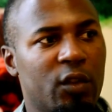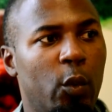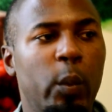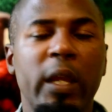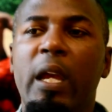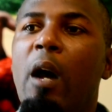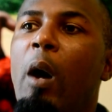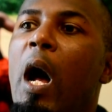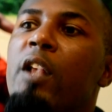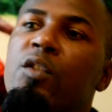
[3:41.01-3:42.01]
So we
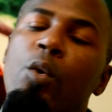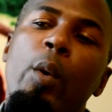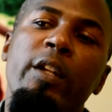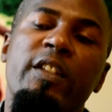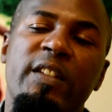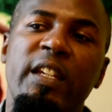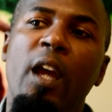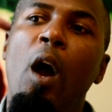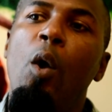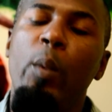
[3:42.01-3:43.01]
are also going to
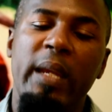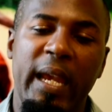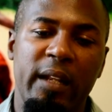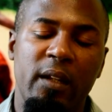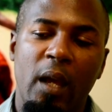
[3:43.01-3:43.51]
see how we can